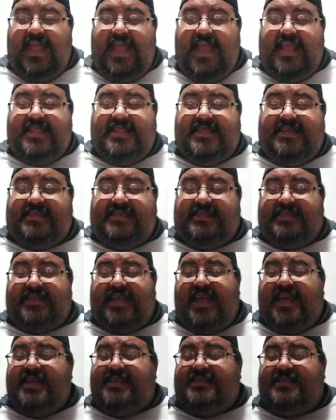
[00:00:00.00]
in this
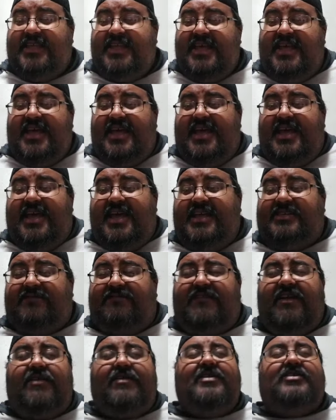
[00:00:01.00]
case, it's
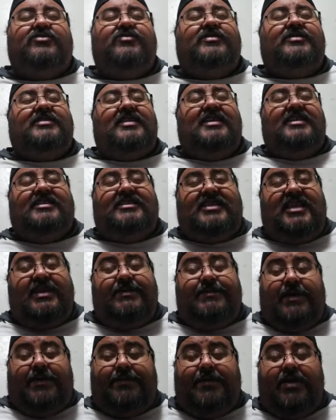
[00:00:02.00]
a very interesting
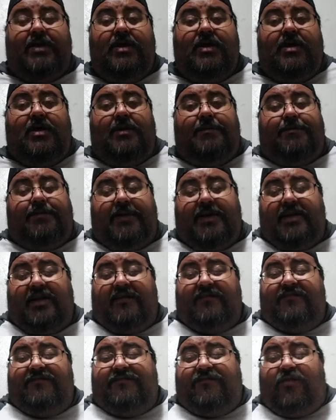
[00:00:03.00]
team up. But
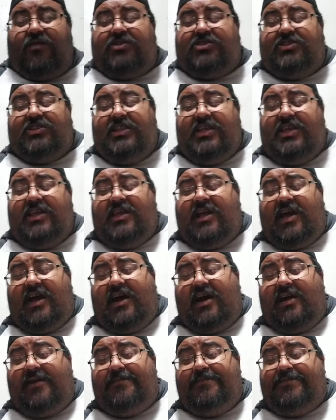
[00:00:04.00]
unfortunately,
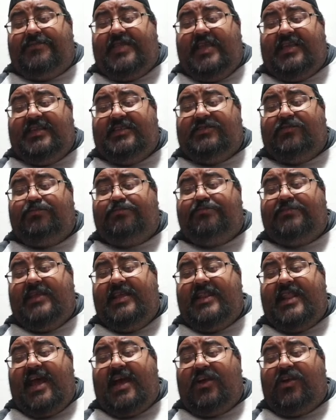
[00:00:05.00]
uh, things
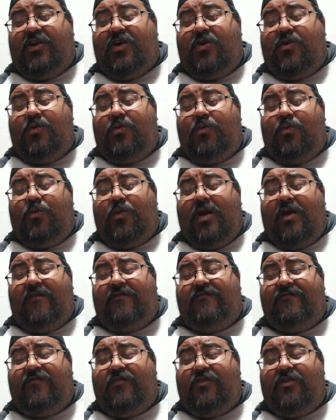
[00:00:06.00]
did not go well
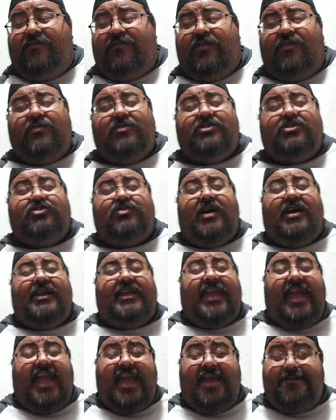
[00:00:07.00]
for, of course, Draw
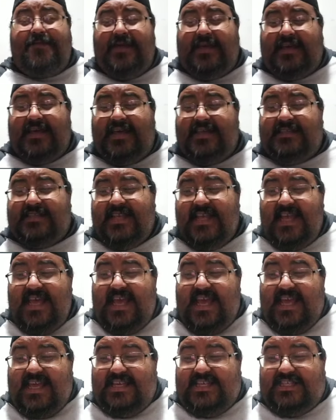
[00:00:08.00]
K because
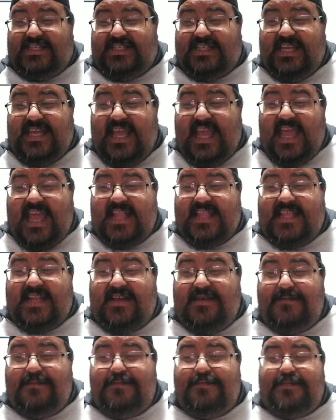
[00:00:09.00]
she ended
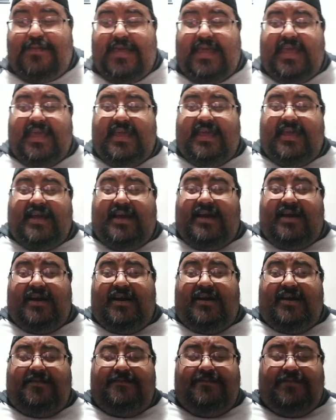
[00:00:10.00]
up being
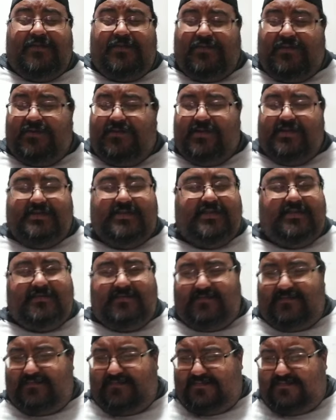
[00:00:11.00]
um, what was it?
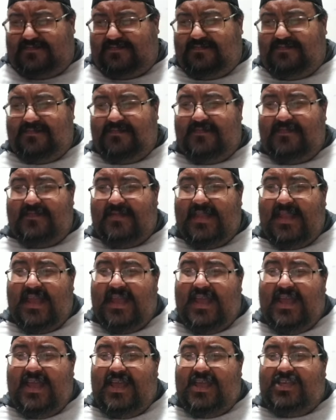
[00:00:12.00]

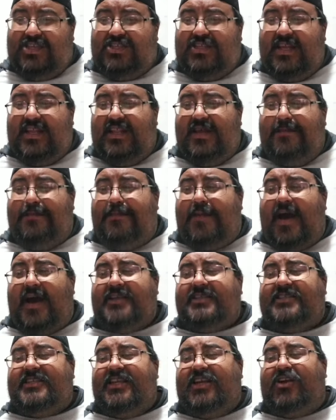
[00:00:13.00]
She, in the
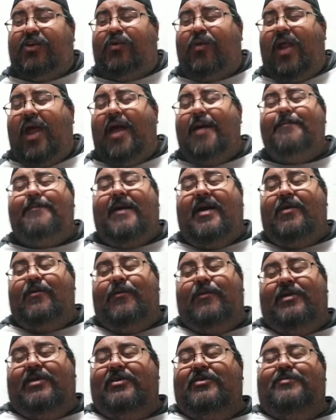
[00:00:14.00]
Boston Crab by
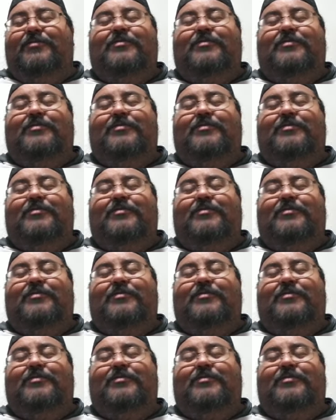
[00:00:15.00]
Ryo